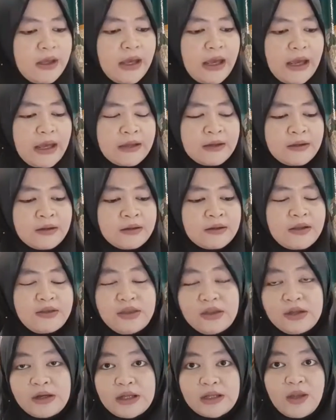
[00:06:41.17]
And the
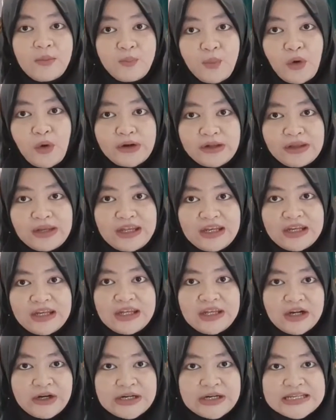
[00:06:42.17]
thing that important in
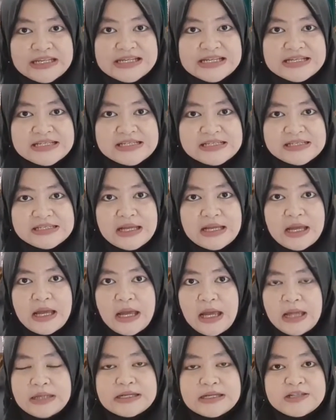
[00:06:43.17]
here is
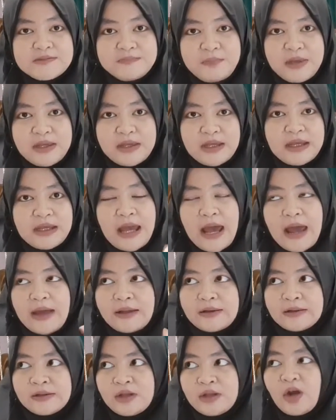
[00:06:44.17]
the speaking
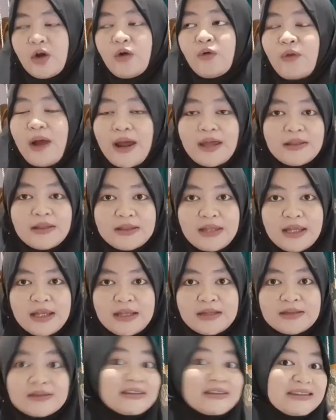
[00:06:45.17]
and the
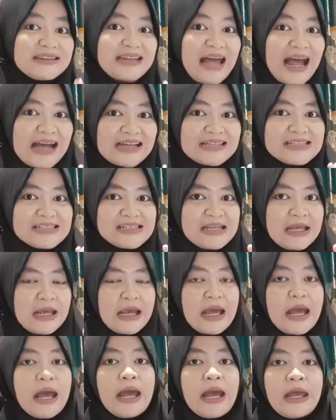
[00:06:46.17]
writing task
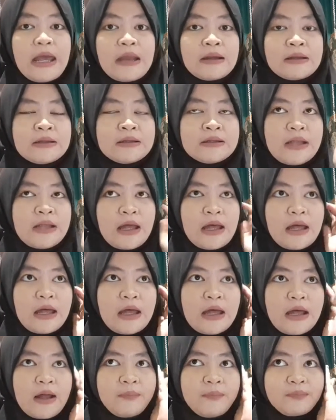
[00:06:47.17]
in
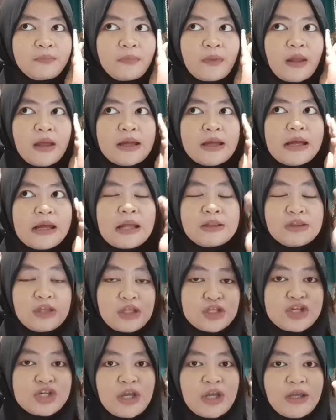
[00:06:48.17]
the
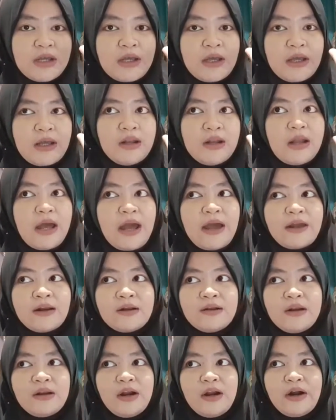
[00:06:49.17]
teaching
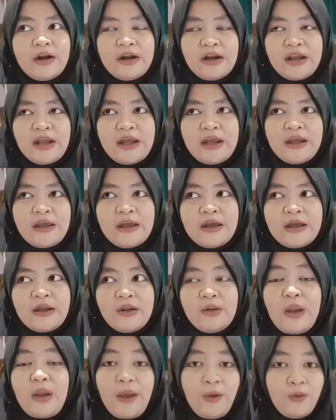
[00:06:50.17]
and learning
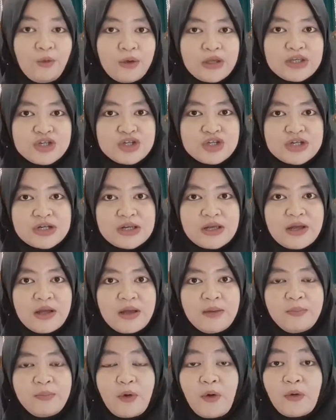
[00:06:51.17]
language
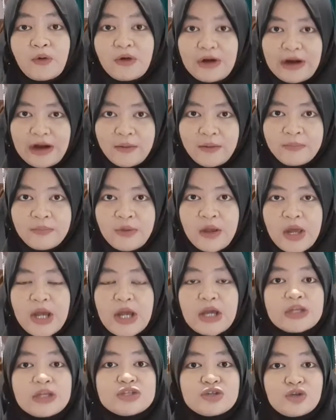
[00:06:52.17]
program.
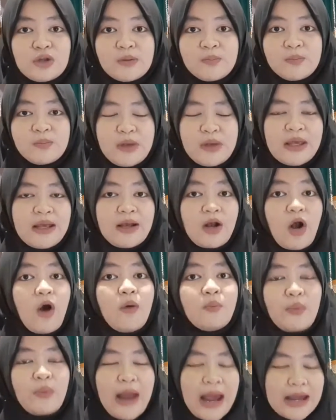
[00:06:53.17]
It should be
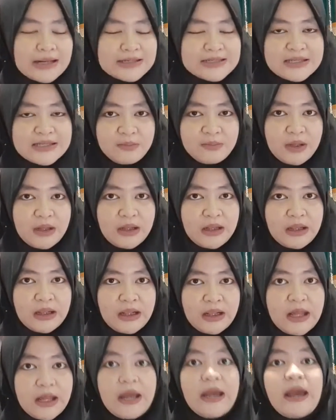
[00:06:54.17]

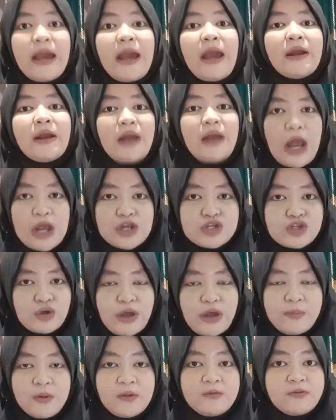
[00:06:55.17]
comprehensible and
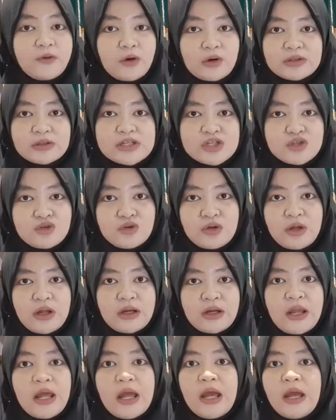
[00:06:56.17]
enjoyable for the
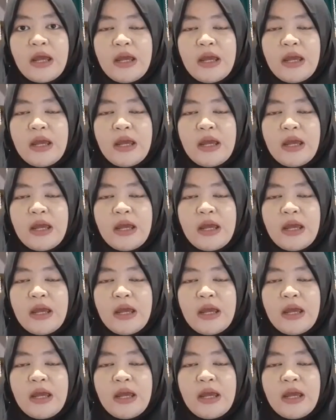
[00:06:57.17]
student.